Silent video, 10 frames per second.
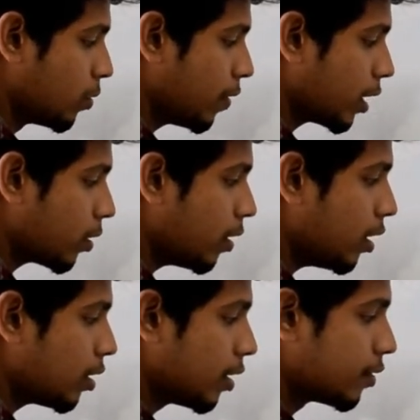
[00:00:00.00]
2
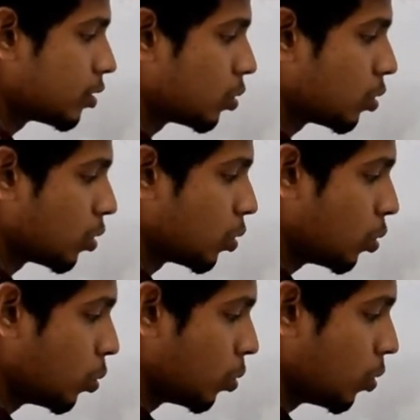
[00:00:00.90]
factorial gives
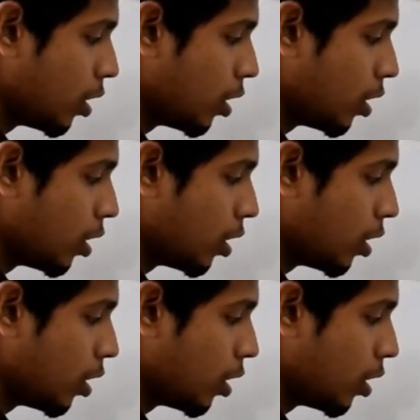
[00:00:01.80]
2,